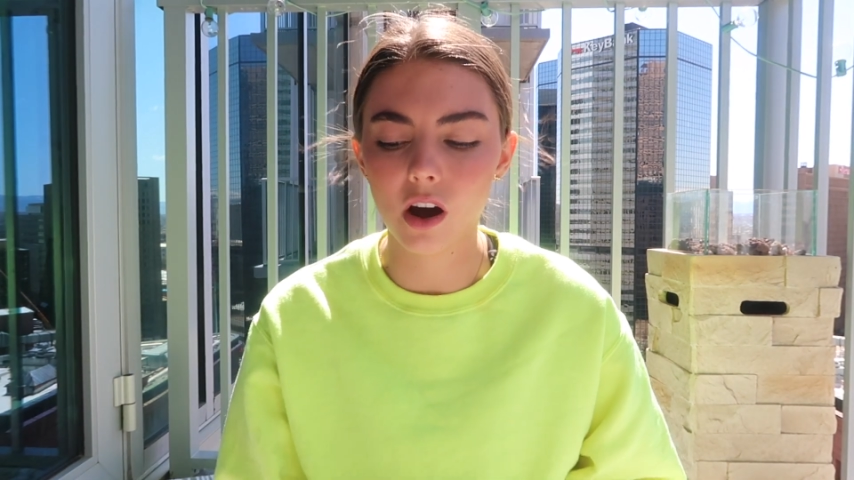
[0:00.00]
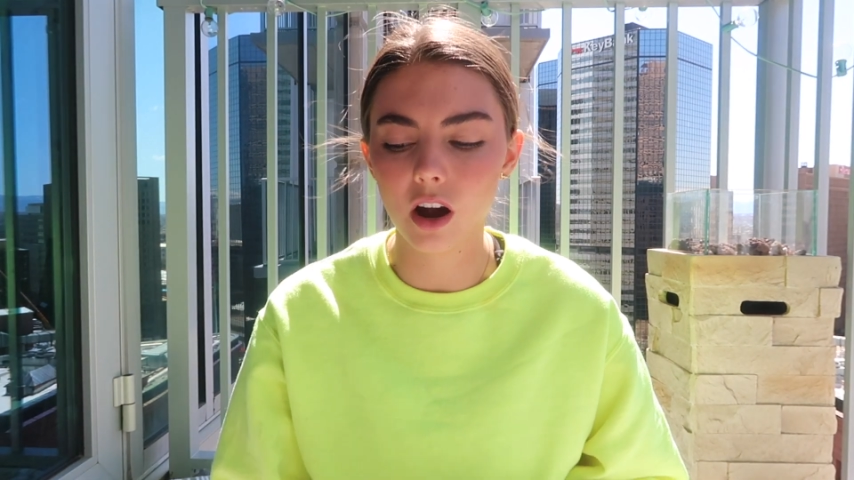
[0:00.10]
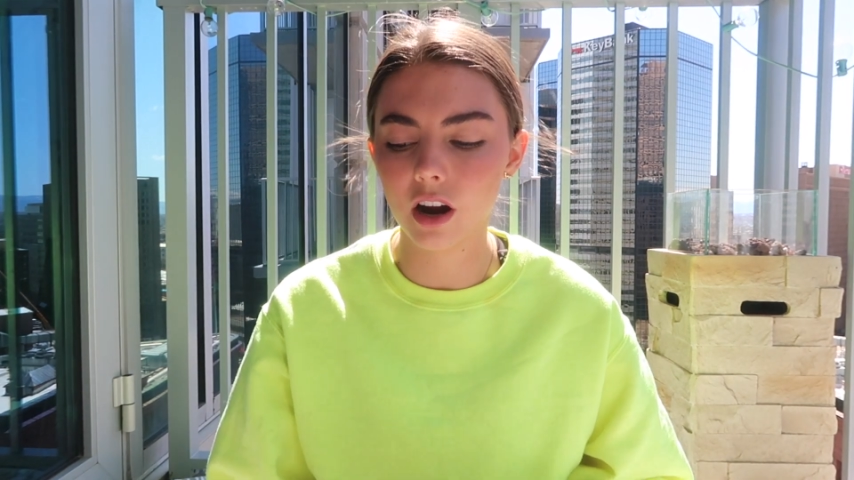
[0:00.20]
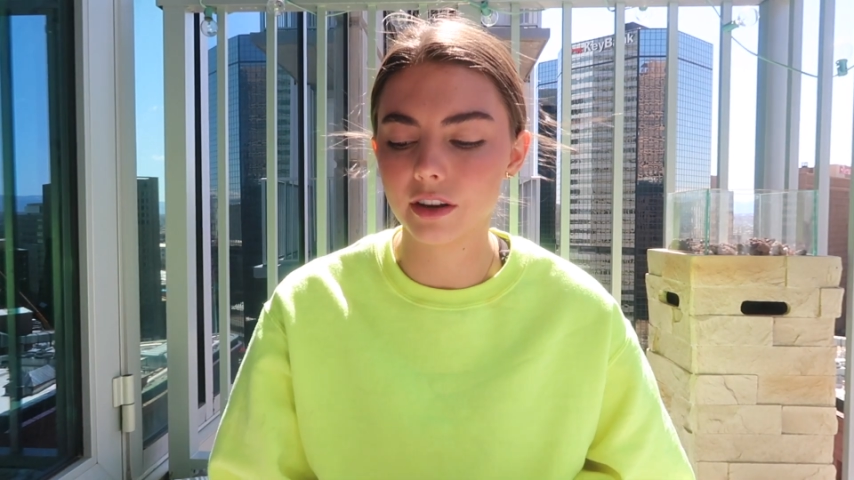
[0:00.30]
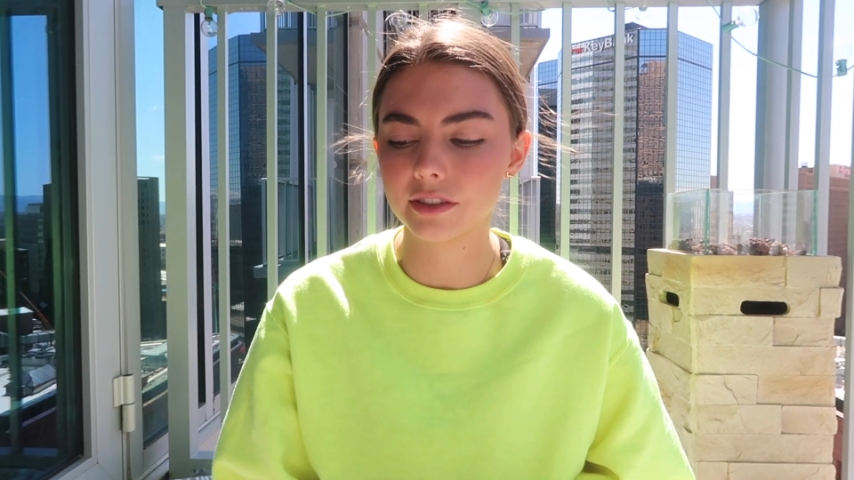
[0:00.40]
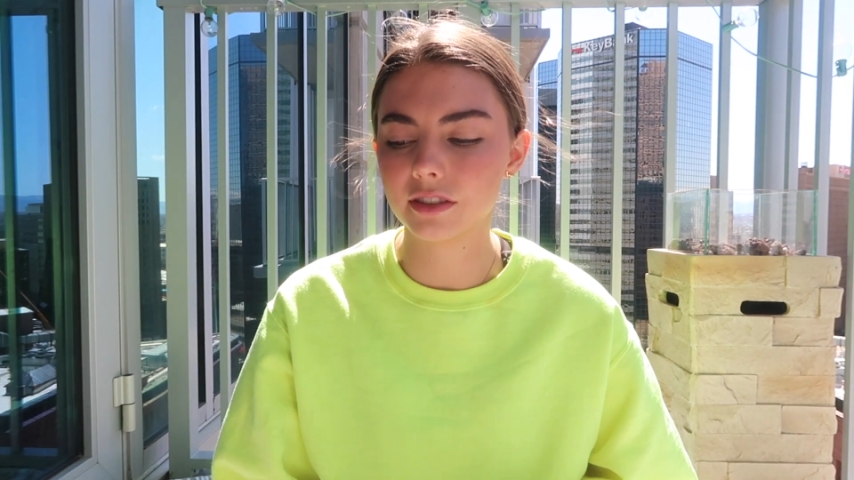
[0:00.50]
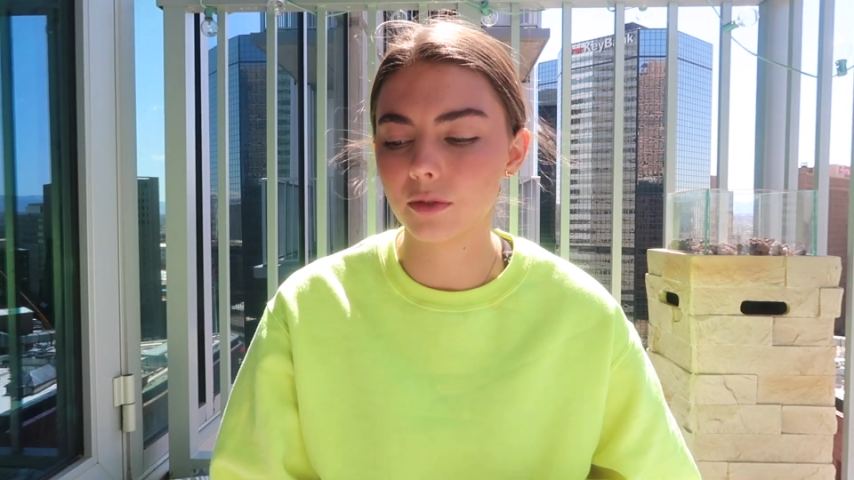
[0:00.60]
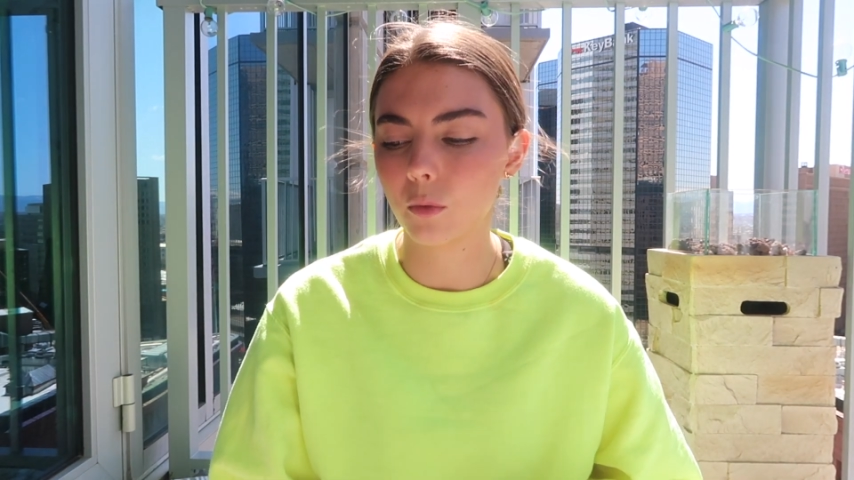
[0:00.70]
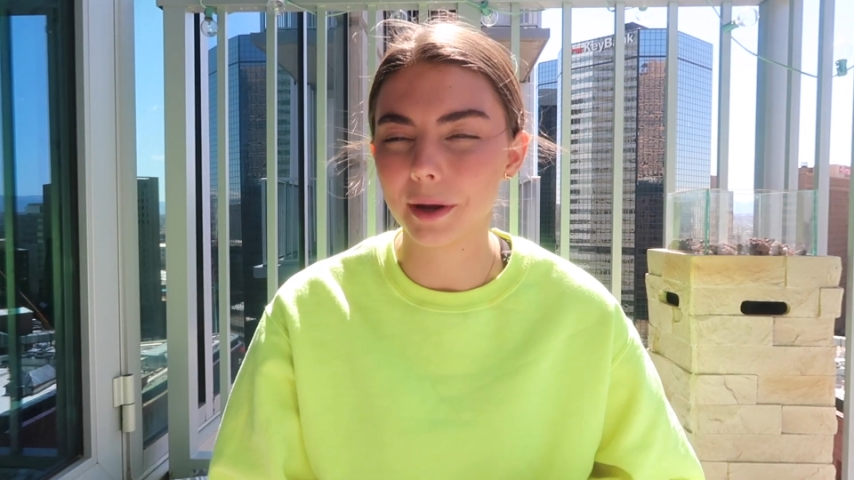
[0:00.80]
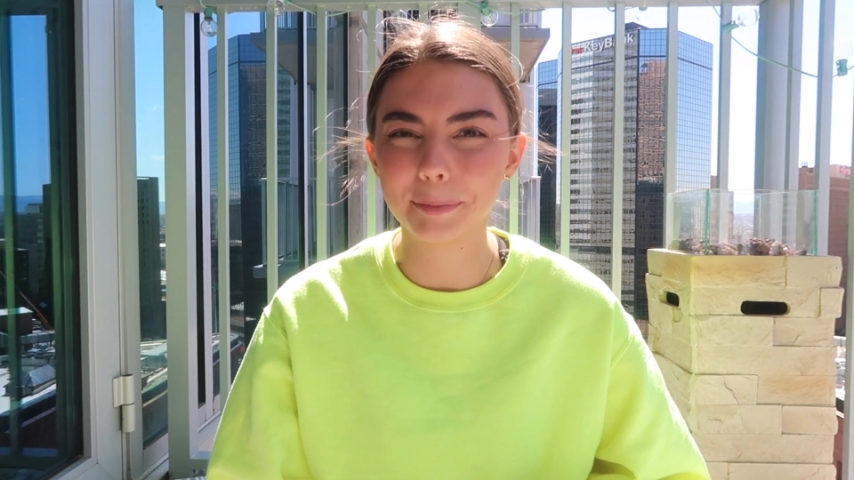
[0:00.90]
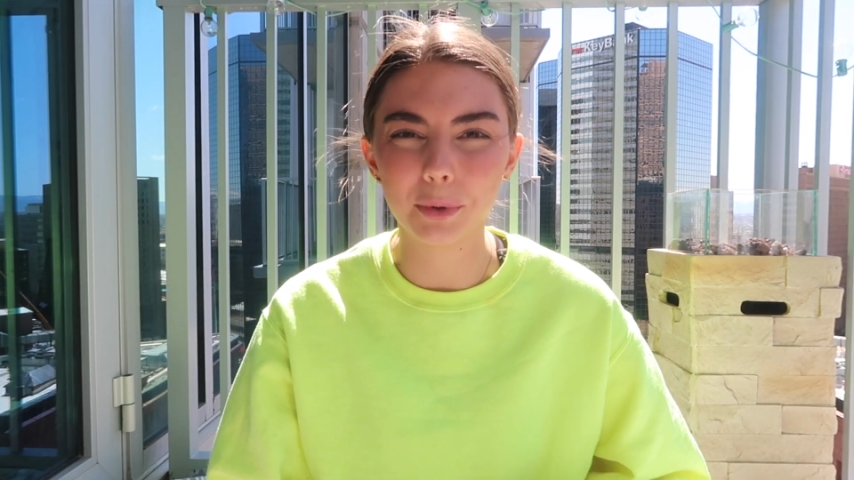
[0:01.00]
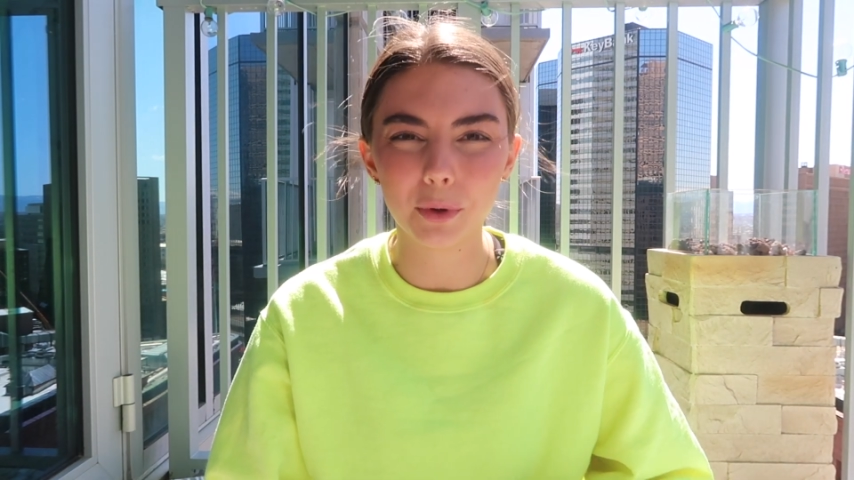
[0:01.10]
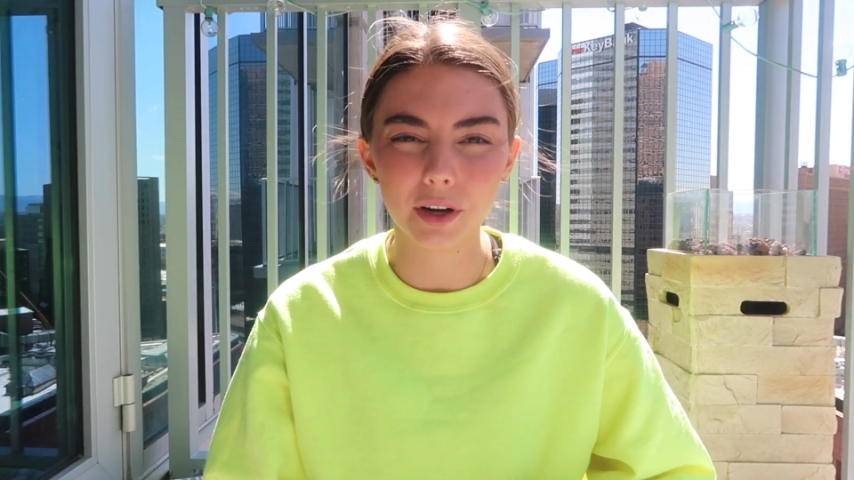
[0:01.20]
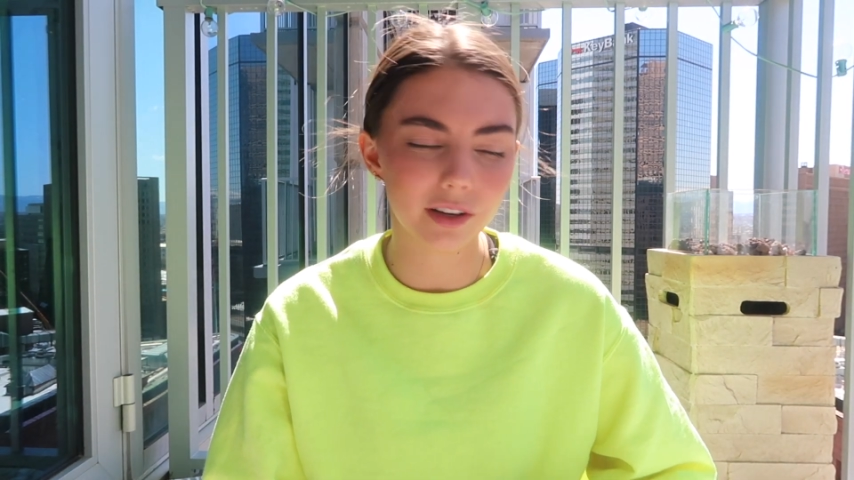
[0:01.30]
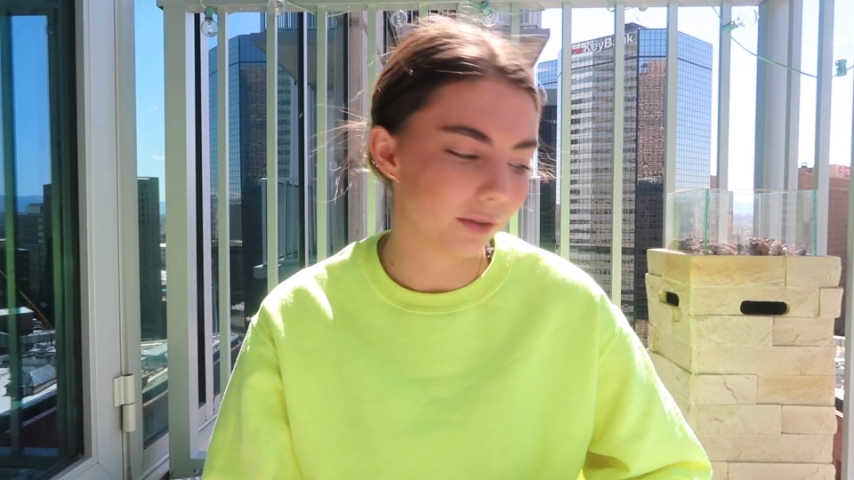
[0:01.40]
cards,
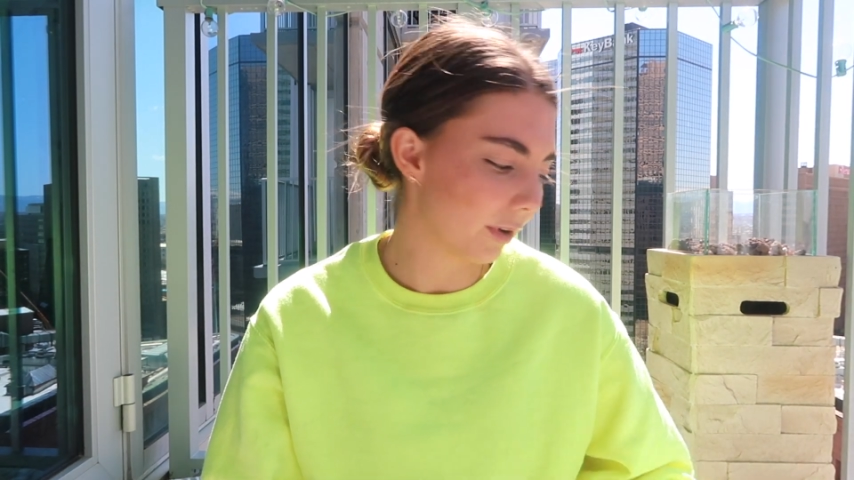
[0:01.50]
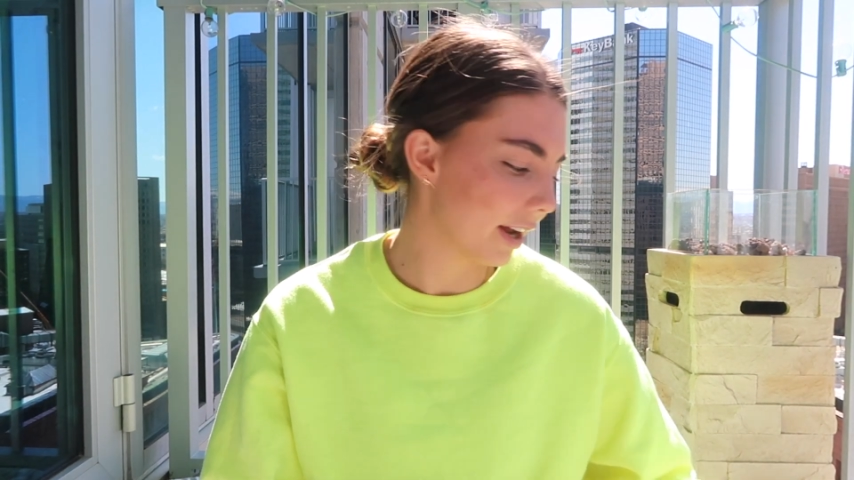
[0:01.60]
whiteboard,